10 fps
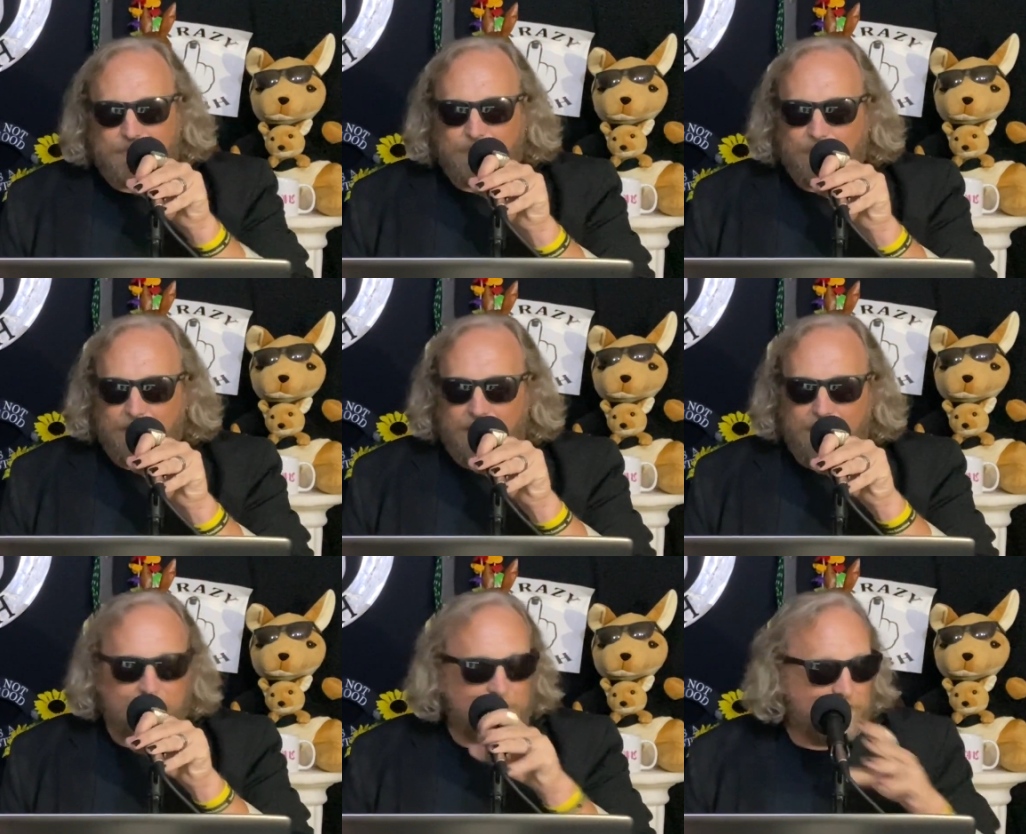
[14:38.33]
Speaker 1: for uh,
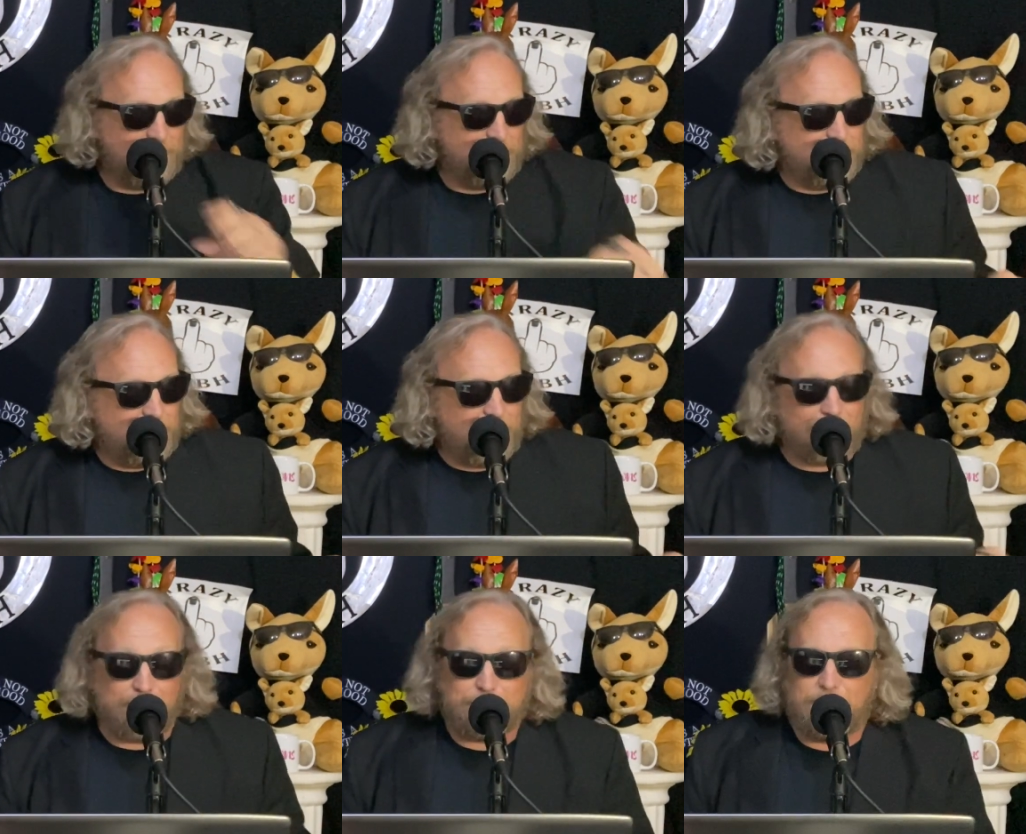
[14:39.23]

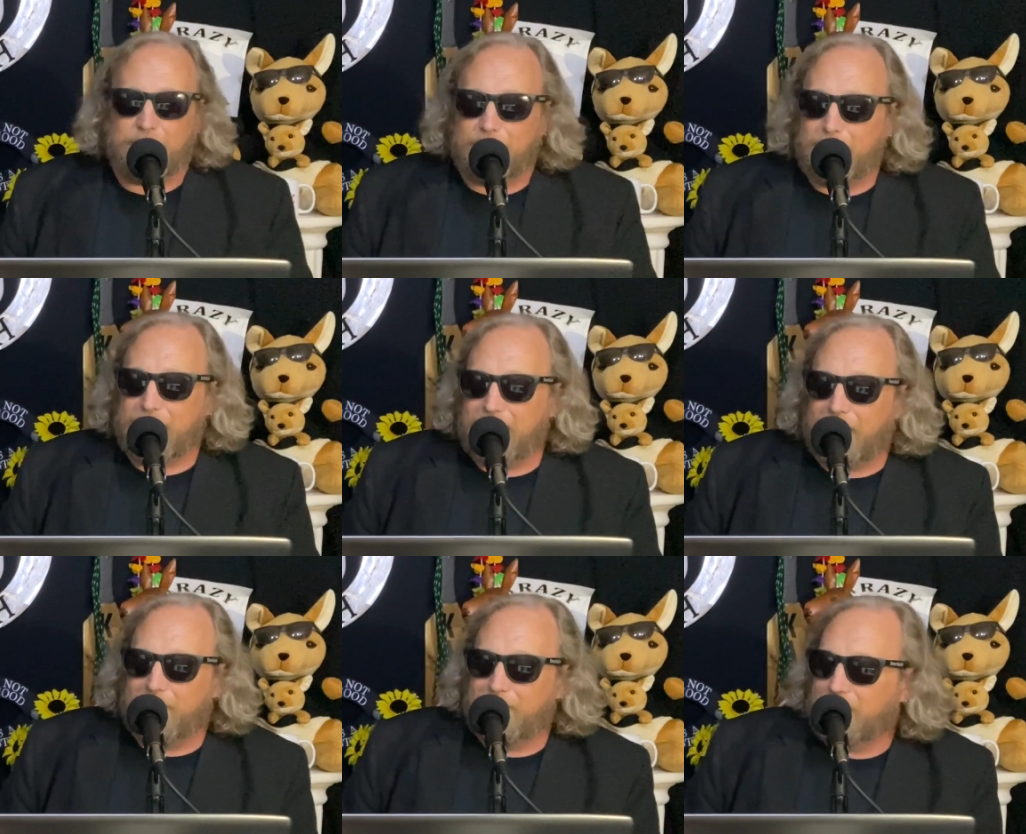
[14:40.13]
on our show. But you
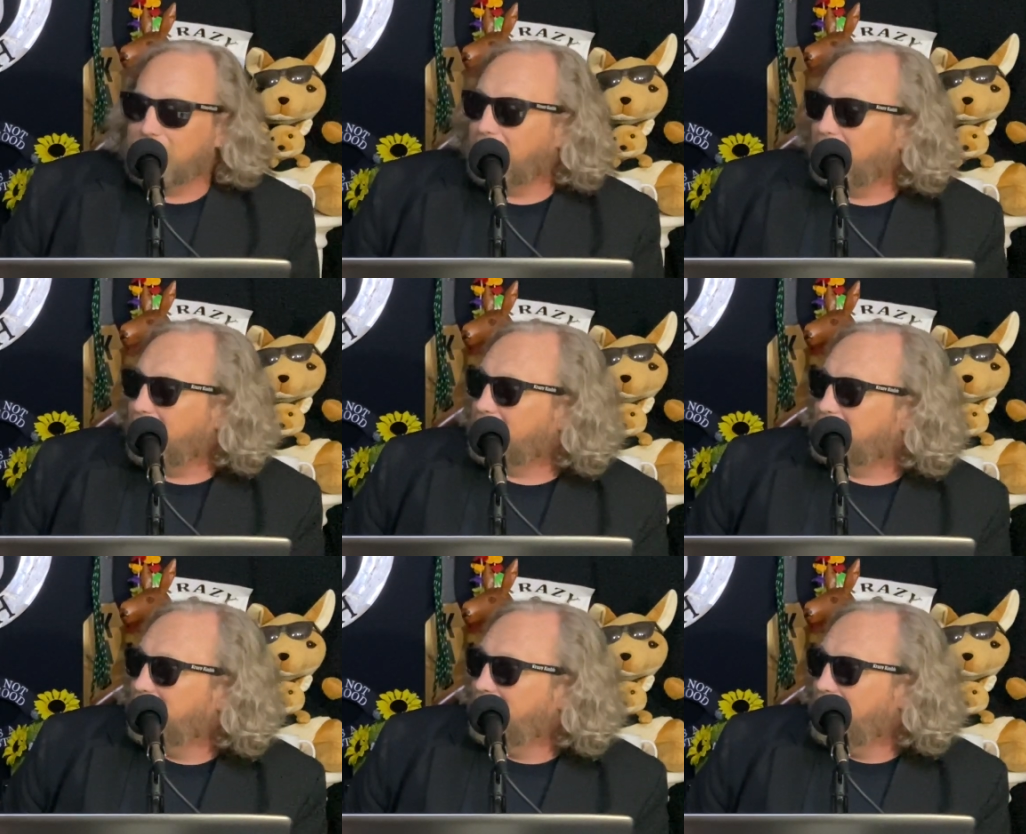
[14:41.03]
know, there it is.
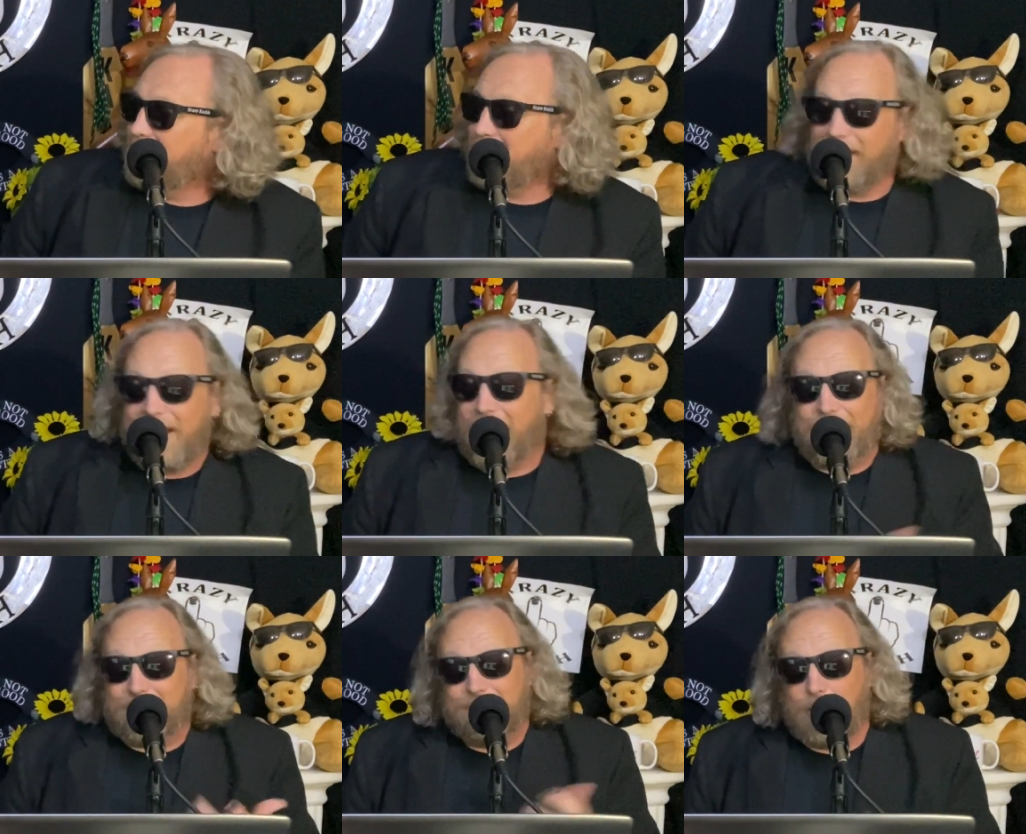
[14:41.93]
Hey,
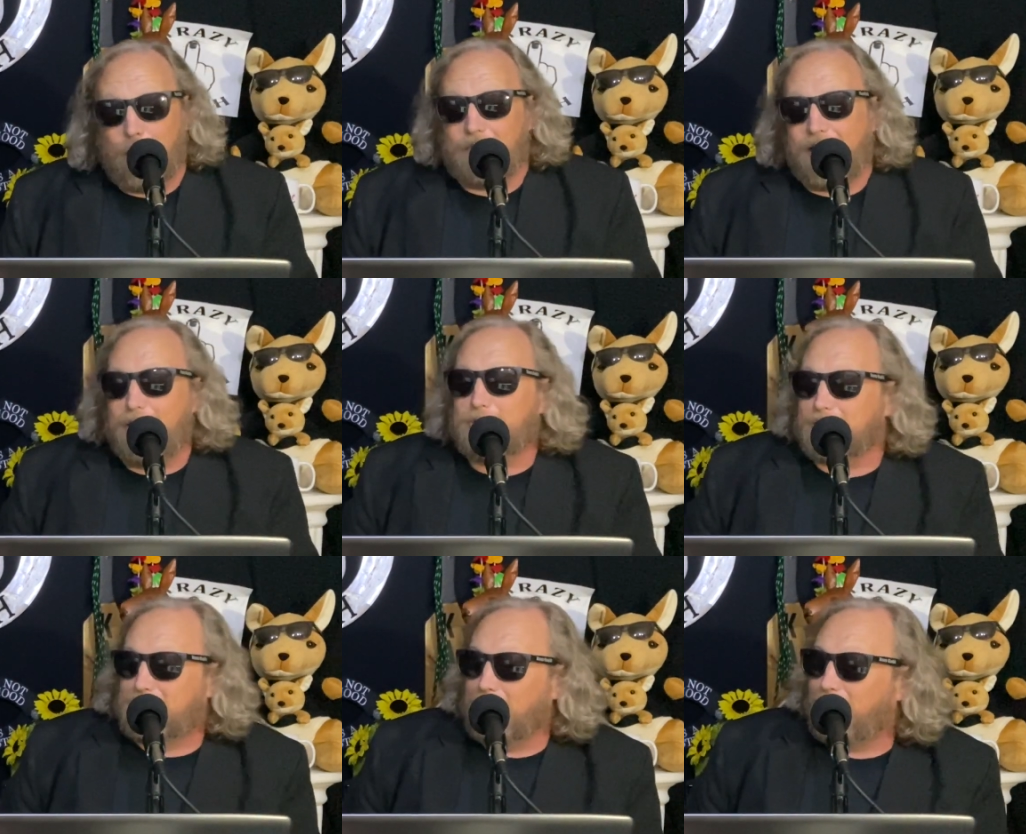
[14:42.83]
hopefully, here's
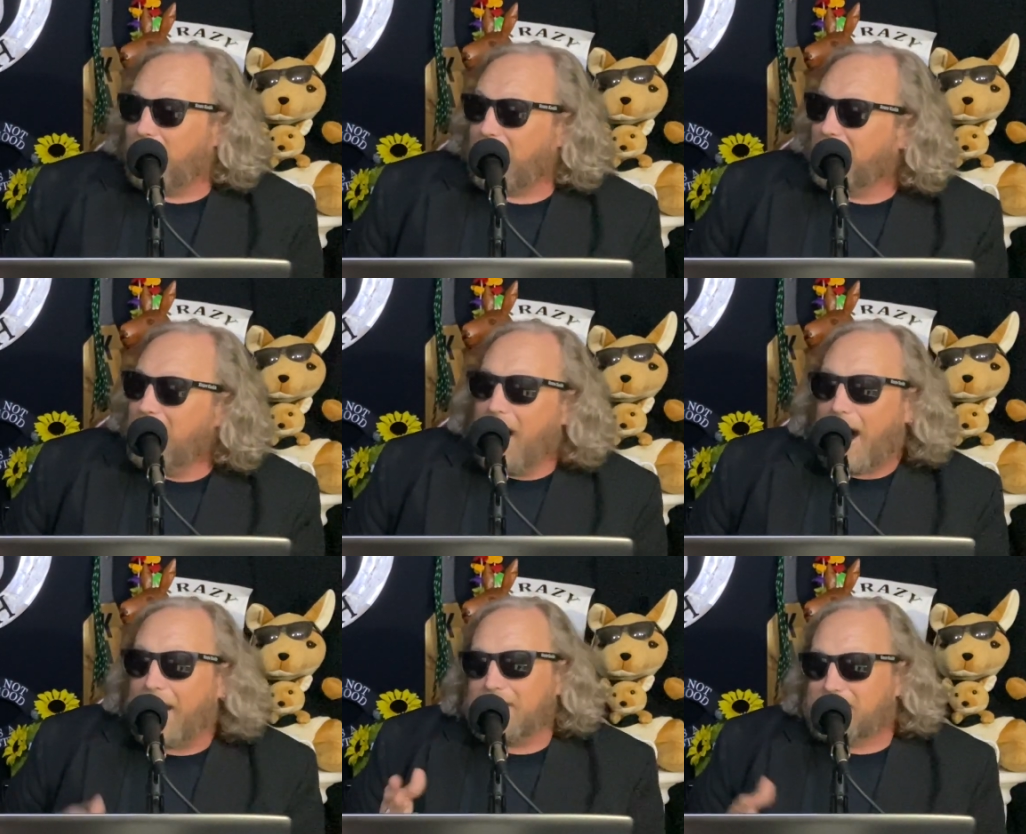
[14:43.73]
what's so funny.
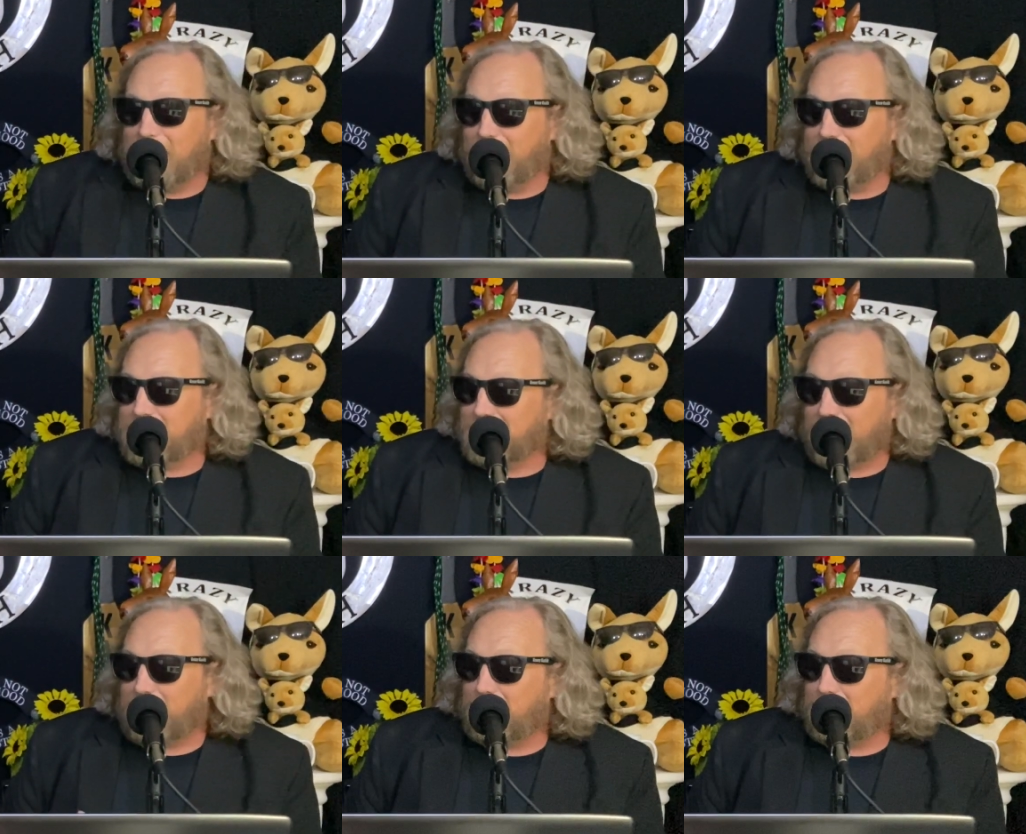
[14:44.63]
I can say all this because like